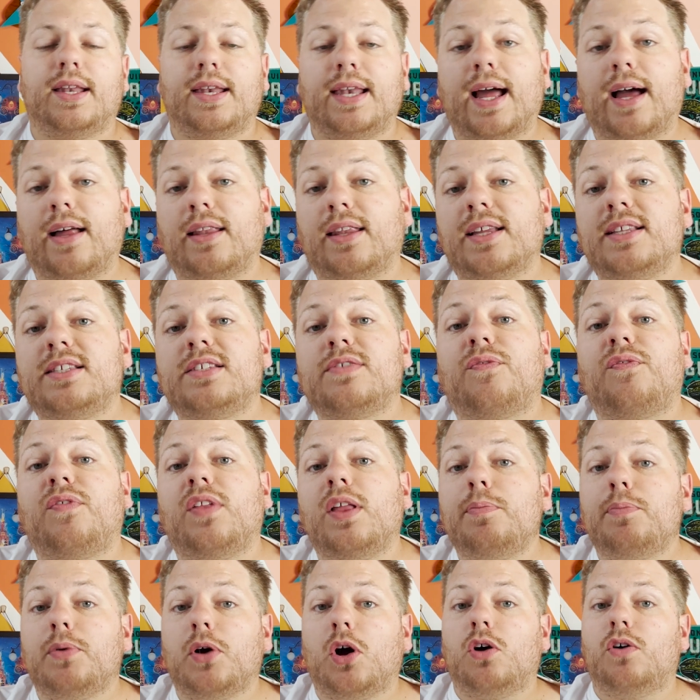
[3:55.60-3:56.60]
Now let's
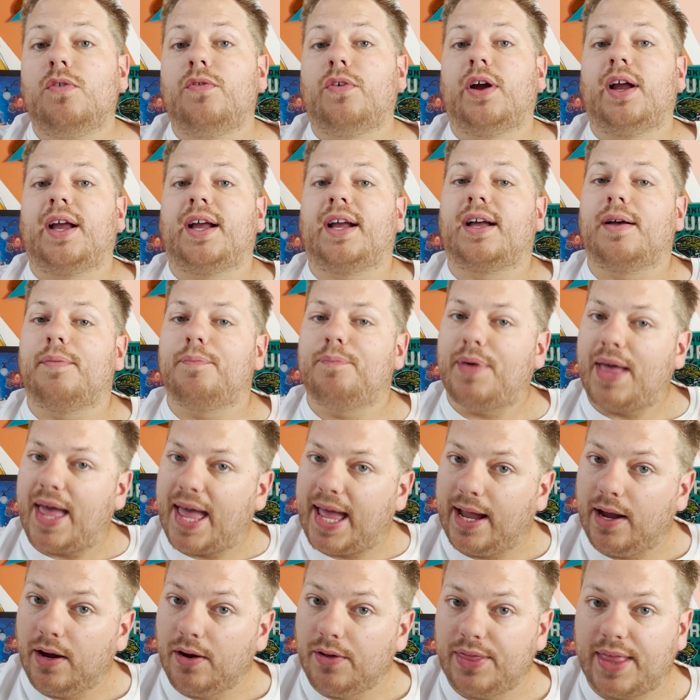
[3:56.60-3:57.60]
flip over and
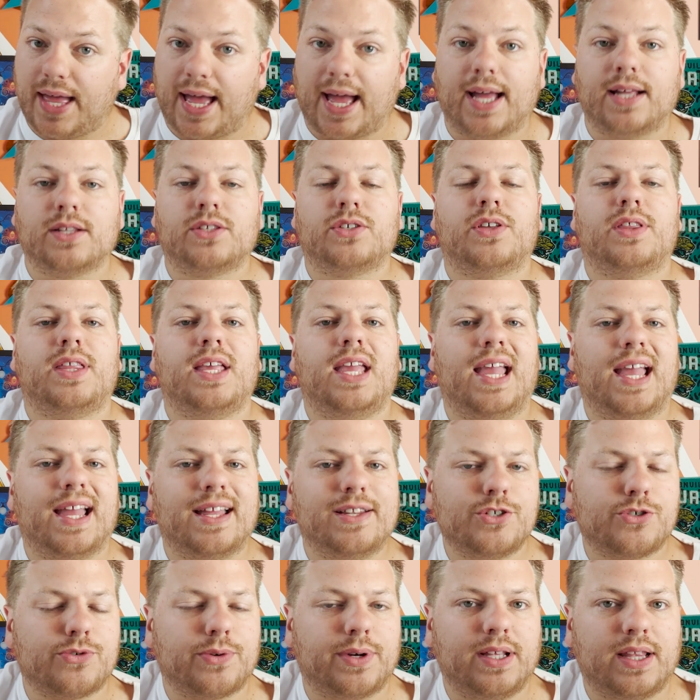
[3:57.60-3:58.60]
compare that to the
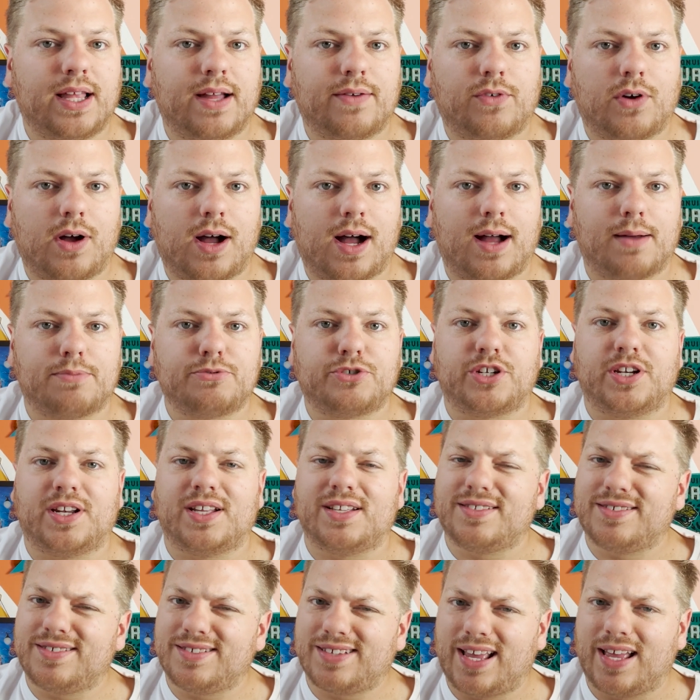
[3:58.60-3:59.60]
entry-level option
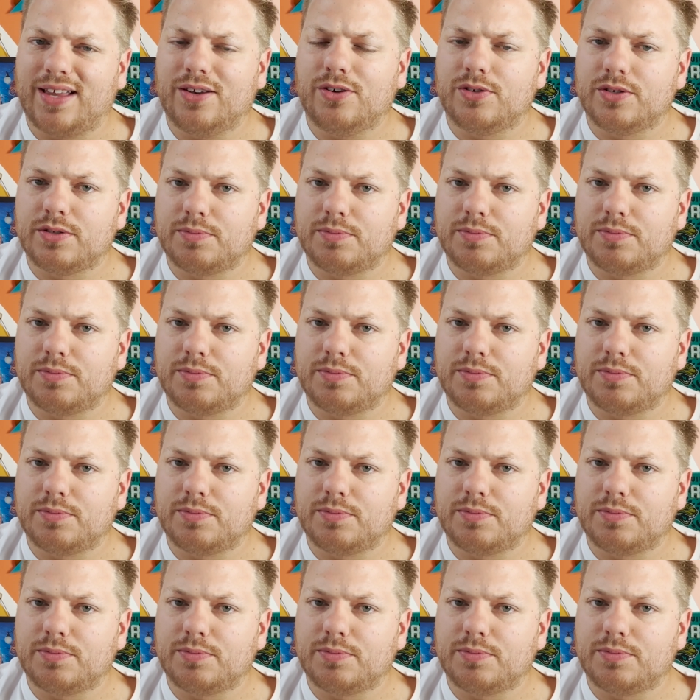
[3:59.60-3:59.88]
at Sandals